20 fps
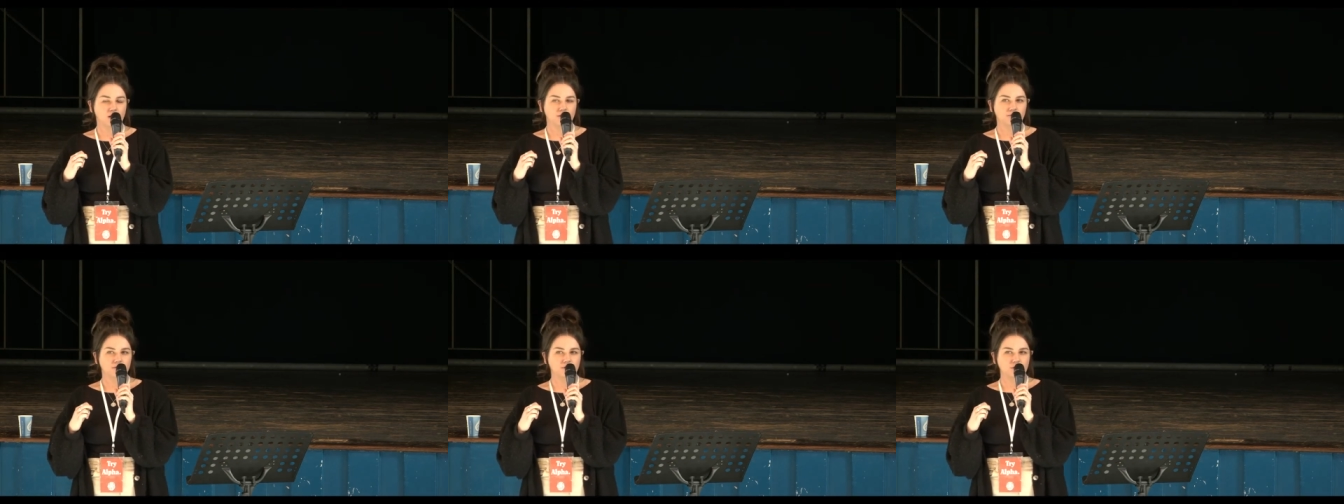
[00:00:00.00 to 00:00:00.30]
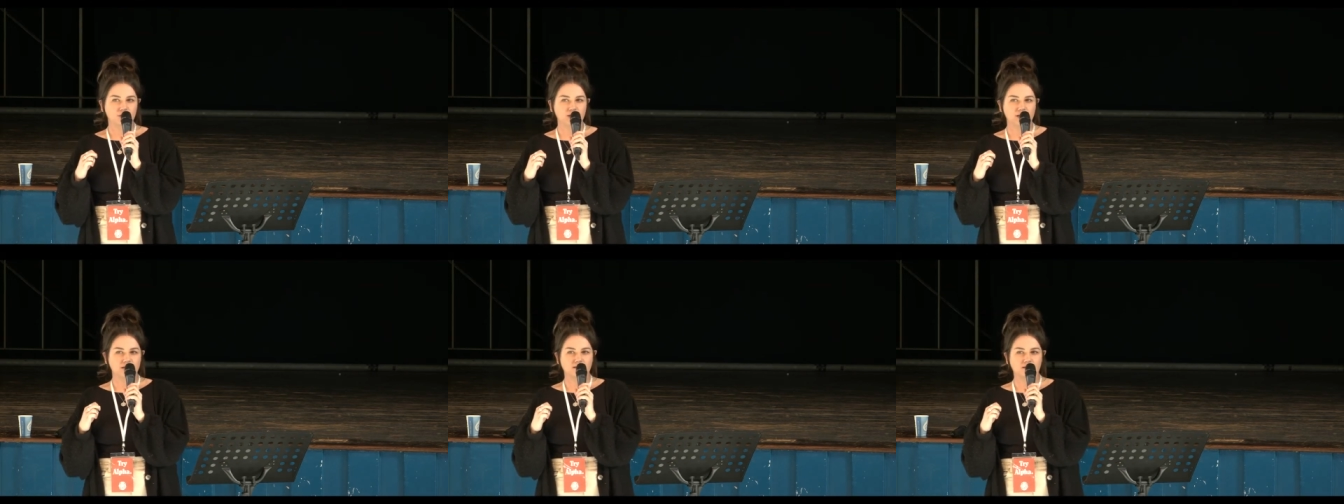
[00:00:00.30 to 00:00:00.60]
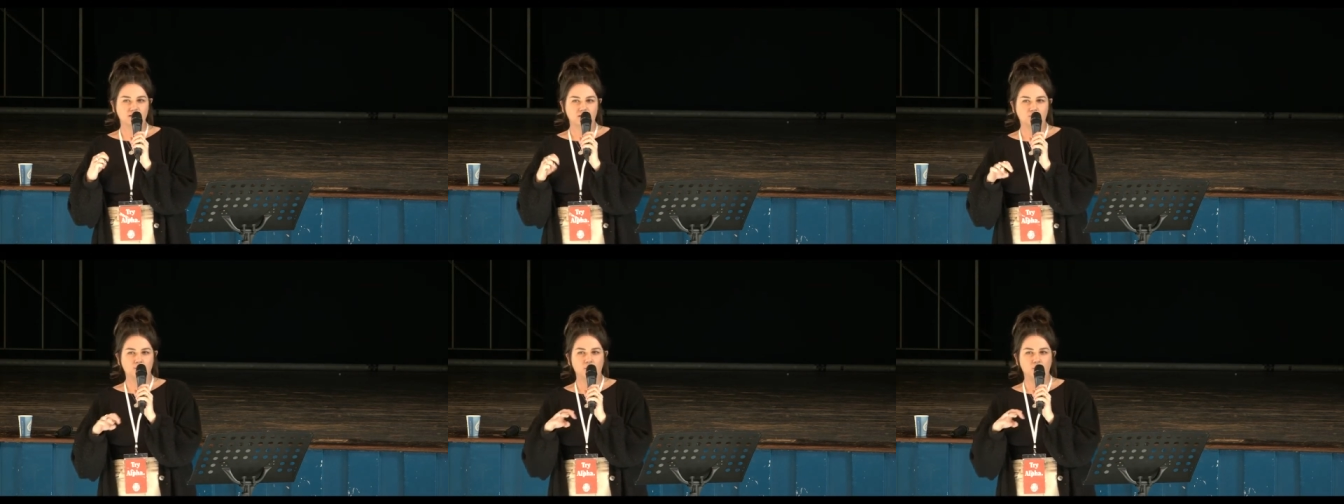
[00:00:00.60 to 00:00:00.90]
that
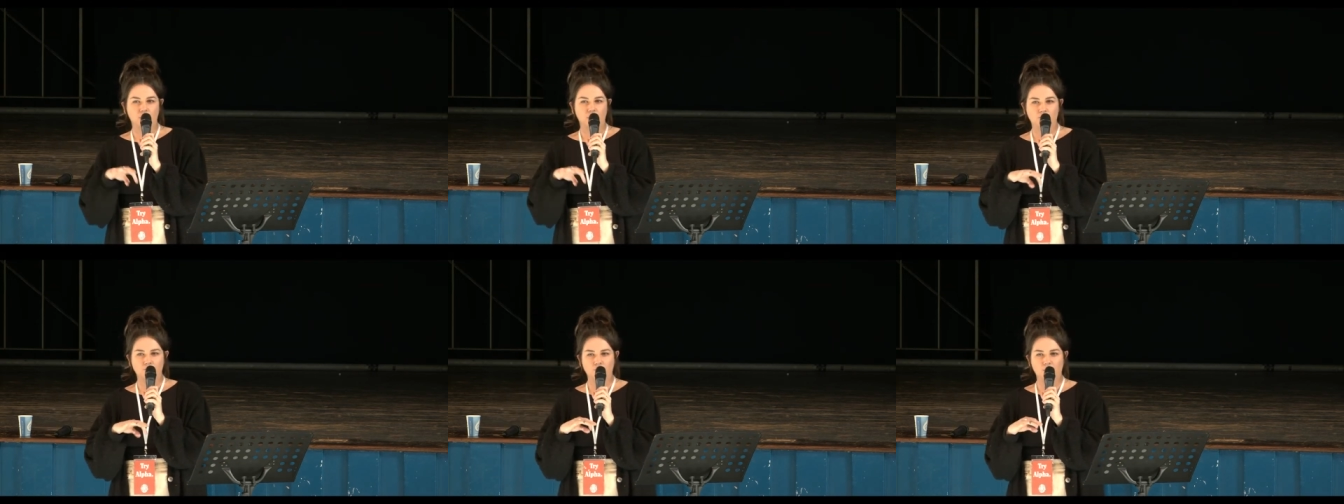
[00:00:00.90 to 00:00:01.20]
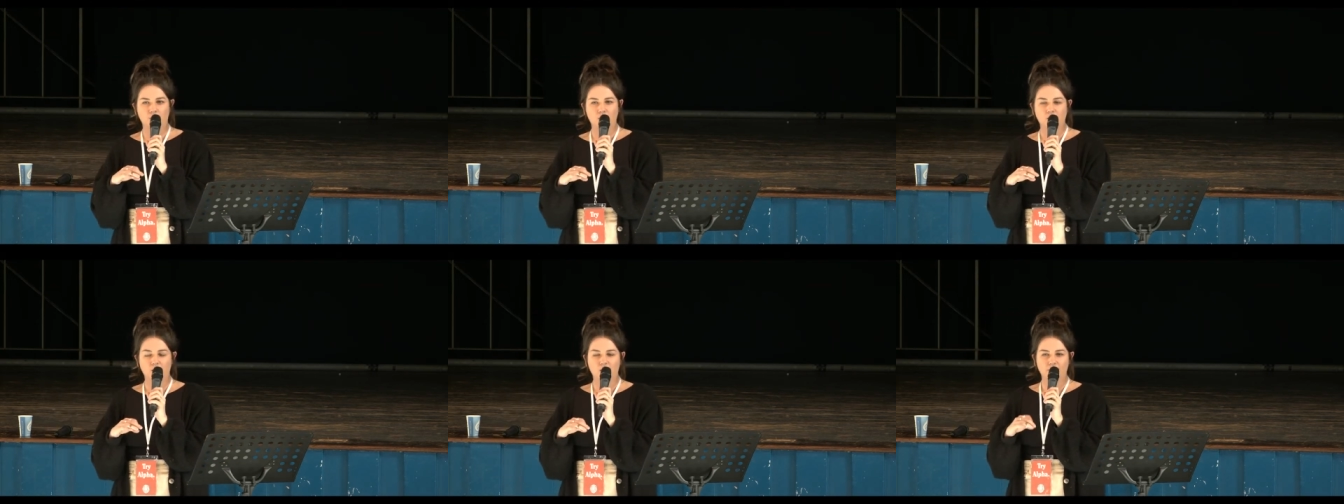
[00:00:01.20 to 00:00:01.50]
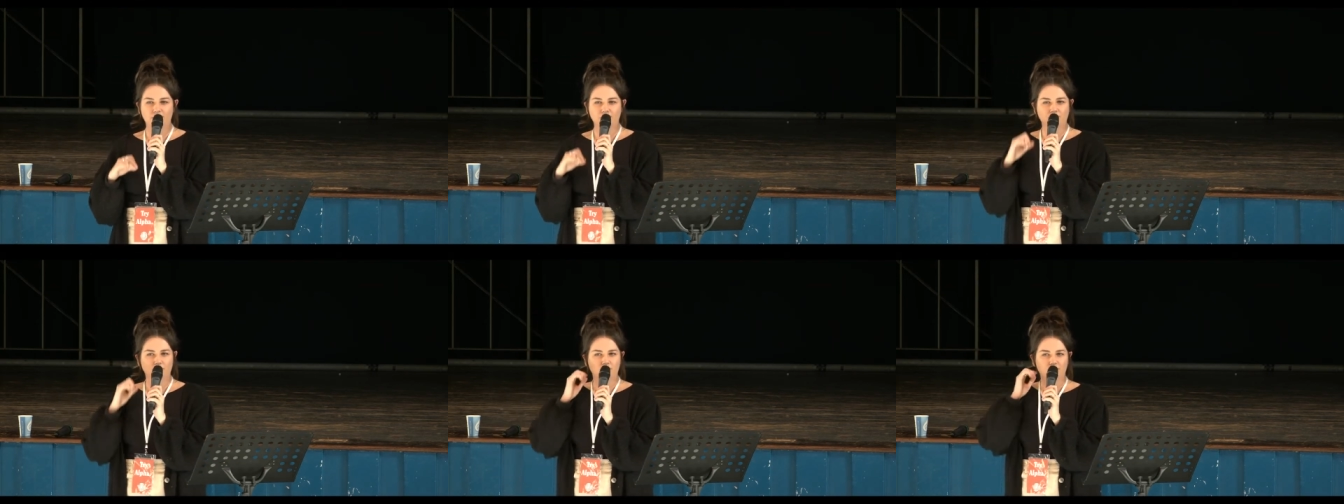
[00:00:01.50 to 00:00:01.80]
Jesus is putting on your heart
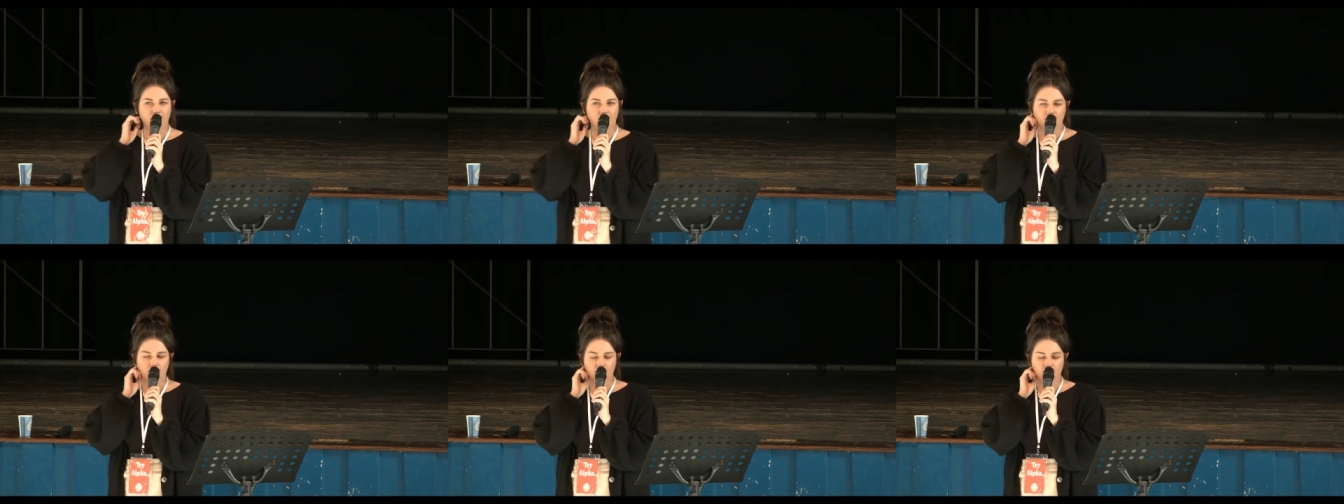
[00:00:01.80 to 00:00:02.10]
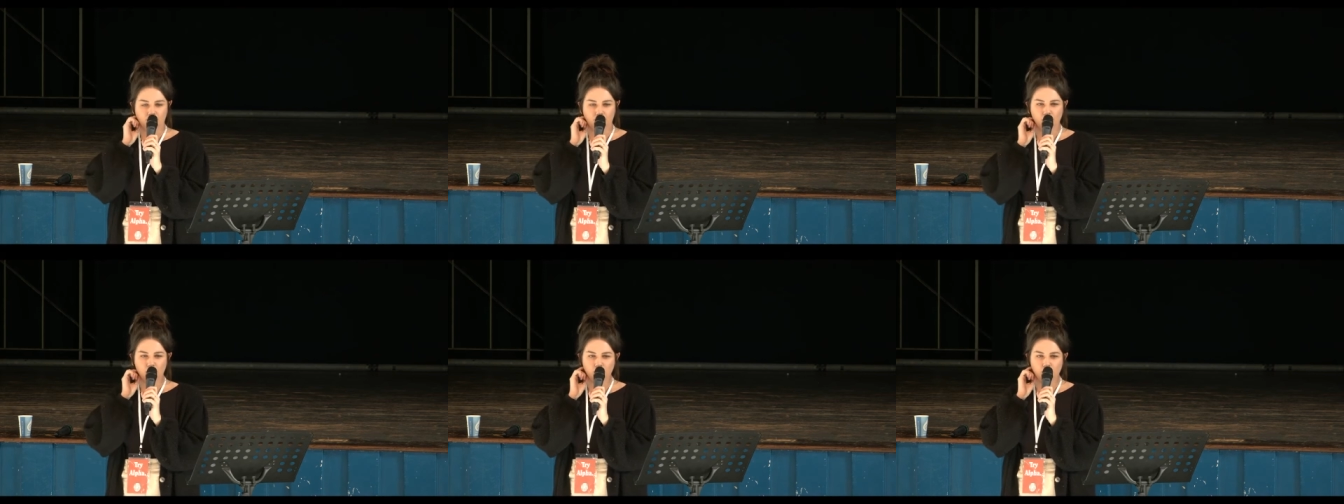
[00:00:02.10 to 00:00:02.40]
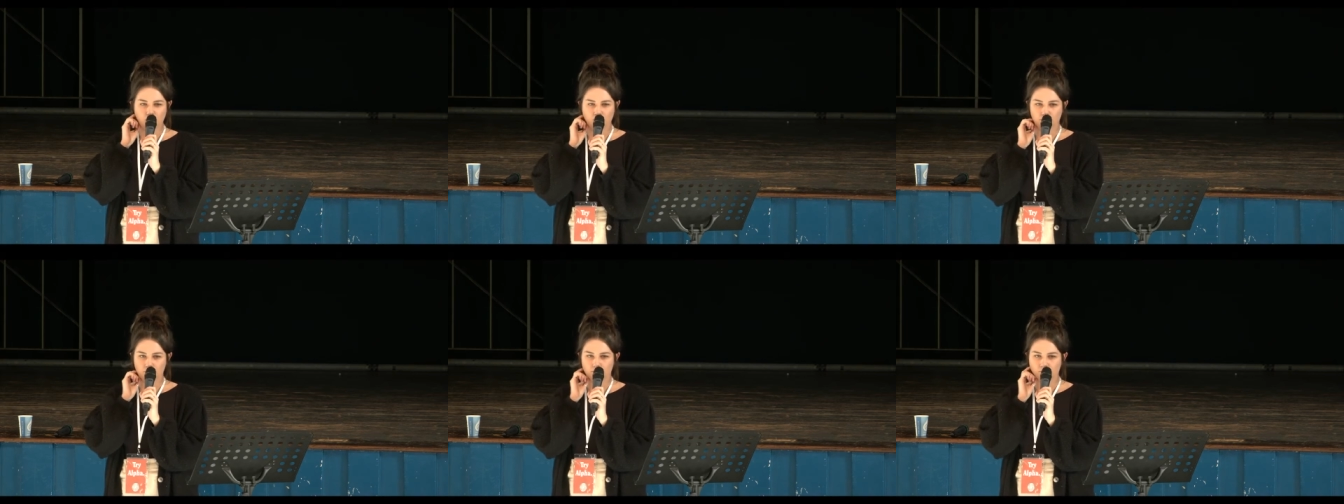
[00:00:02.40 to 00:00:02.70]
that you think,
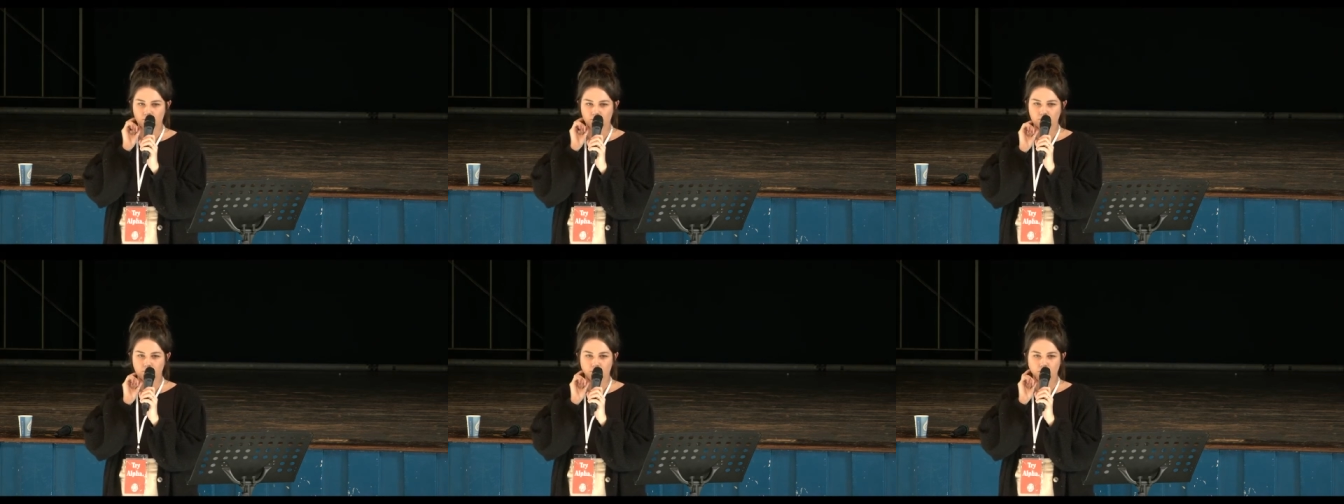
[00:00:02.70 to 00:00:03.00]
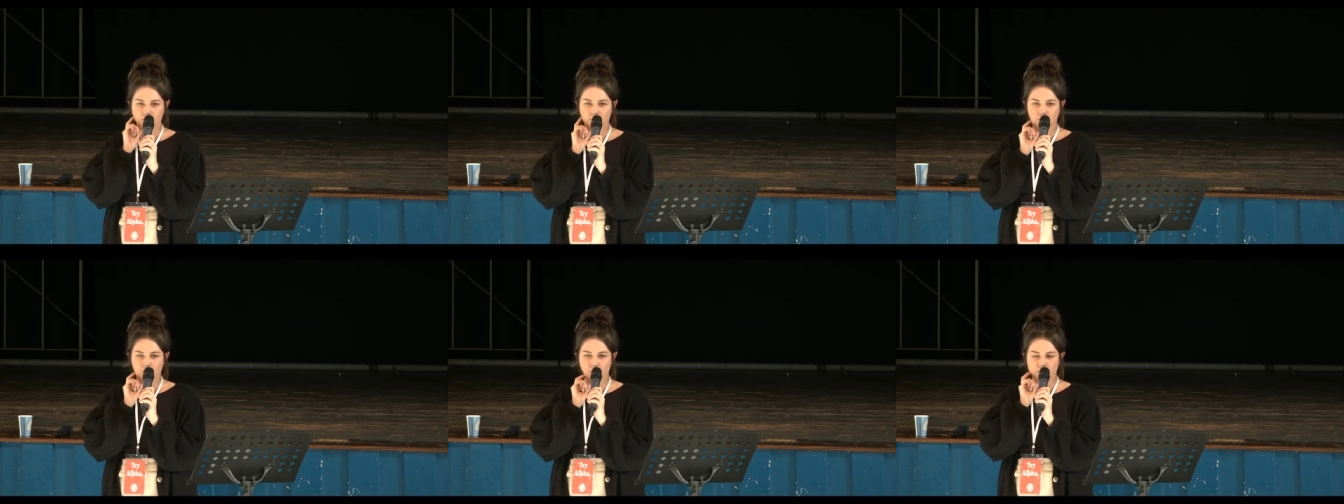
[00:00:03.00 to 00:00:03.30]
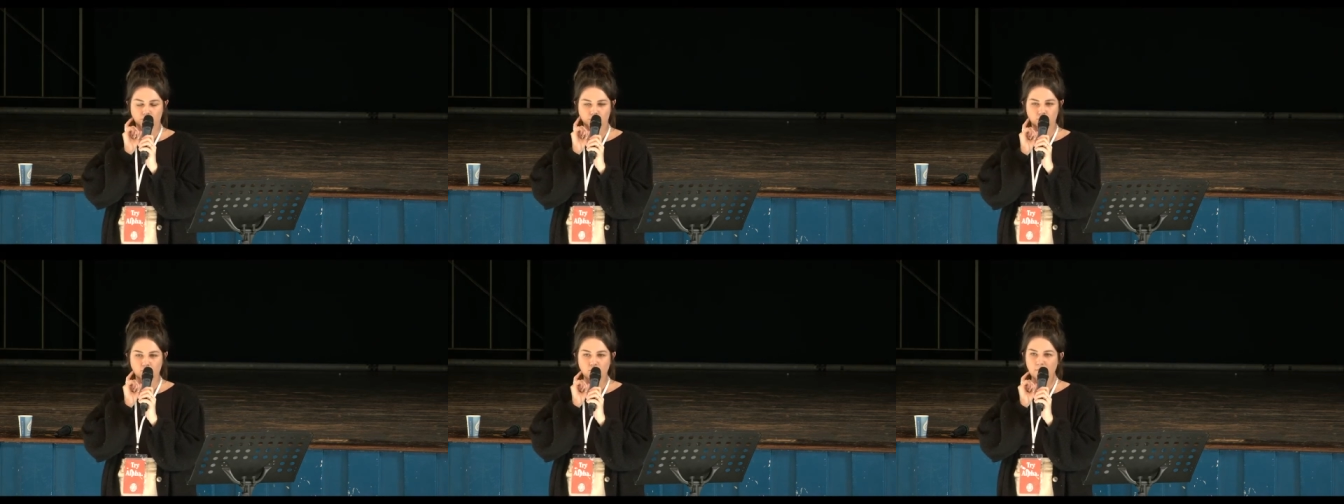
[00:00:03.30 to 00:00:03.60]
oh, not
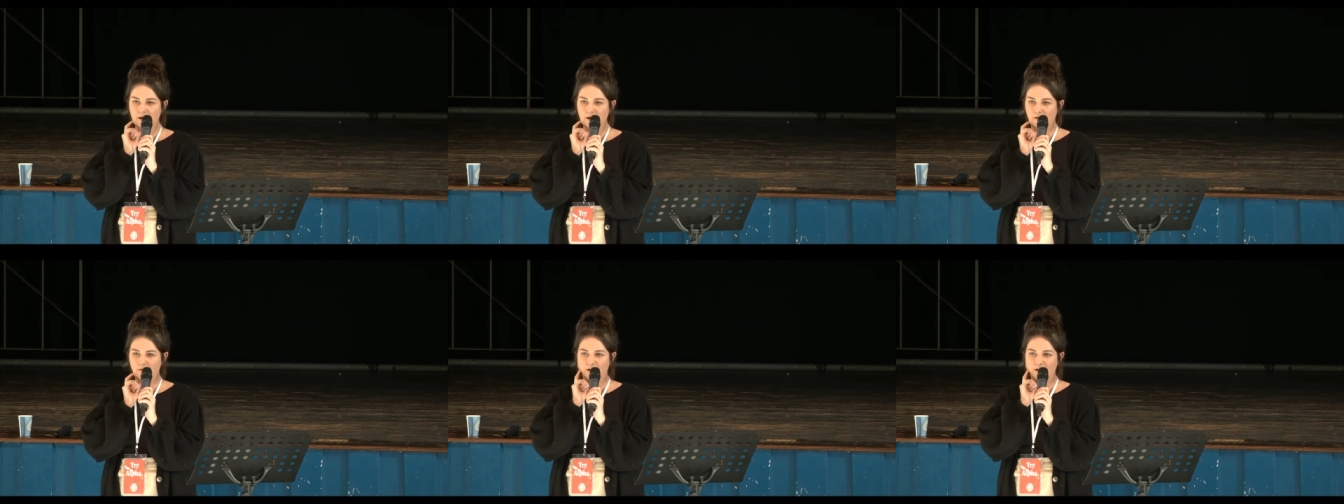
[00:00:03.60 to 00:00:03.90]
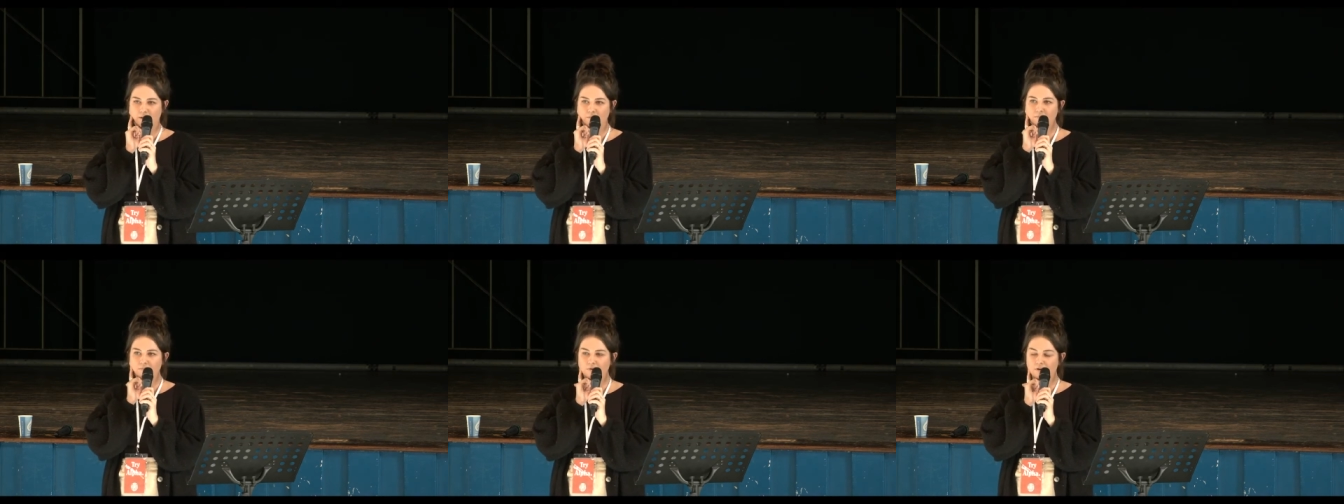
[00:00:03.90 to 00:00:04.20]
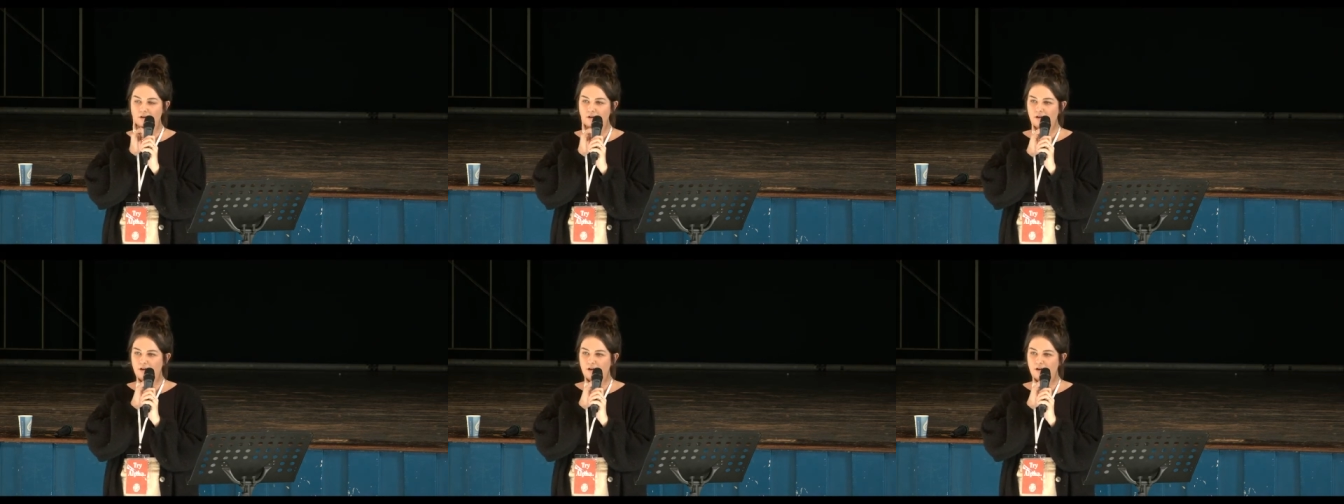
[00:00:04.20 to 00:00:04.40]
sure about them?